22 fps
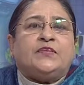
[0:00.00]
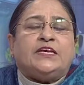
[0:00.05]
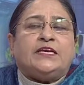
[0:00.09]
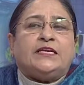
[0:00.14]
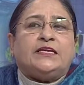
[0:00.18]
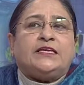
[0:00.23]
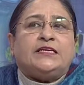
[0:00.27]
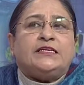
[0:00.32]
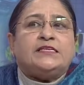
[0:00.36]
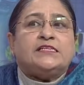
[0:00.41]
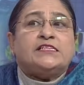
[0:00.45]

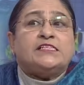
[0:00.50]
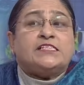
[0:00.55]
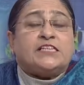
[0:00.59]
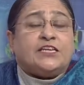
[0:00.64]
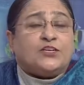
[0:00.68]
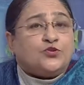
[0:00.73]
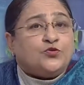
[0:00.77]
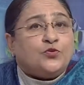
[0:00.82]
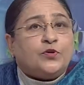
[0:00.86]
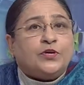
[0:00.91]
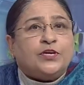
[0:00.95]
then
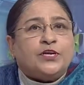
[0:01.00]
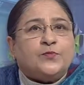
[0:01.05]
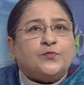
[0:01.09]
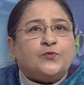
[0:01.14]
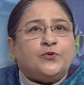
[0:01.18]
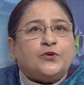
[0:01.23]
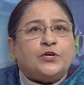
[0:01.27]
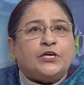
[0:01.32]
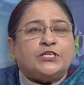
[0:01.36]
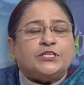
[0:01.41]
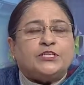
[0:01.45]
sexual
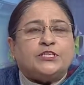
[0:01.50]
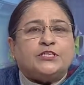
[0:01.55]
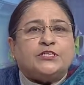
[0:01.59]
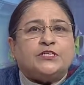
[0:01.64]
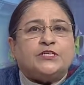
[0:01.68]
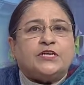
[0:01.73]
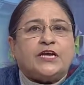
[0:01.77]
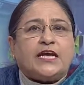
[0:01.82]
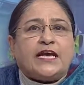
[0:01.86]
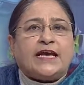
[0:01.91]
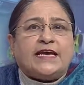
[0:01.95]

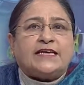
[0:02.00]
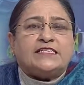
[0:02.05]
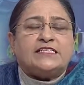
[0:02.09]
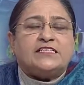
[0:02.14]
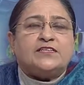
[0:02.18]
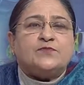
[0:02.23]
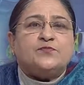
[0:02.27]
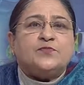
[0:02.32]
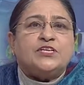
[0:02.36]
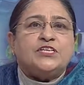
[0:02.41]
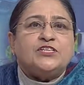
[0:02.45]
reproduction
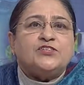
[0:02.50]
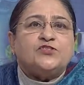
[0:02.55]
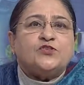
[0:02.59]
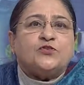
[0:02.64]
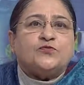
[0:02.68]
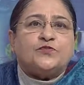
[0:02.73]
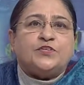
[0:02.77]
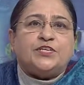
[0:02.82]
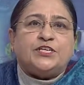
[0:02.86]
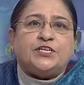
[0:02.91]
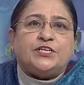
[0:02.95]
as the means
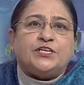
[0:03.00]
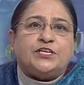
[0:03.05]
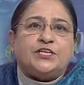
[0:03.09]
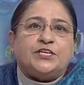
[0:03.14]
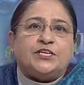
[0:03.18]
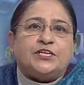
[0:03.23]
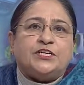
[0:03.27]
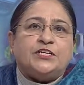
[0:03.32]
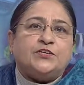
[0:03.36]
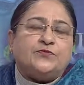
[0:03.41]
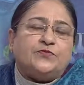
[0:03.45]
of
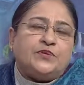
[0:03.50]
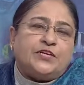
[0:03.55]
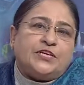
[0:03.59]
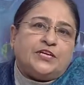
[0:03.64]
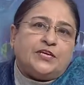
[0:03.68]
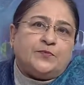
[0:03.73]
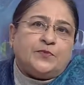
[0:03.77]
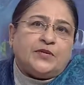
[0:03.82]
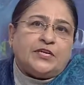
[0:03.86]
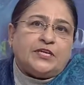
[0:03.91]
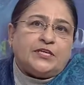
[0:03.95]
generating the
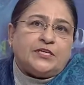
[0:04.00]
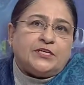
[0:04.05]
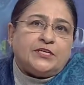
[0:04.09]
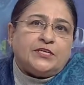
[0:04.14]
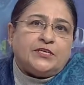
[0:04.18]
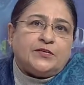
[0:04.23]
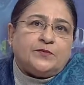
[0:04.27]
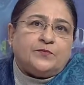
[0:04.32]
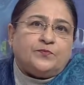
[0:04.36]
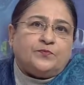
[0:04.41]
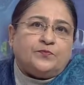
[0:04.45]

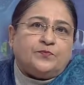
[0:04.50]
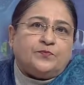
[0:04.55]
variability.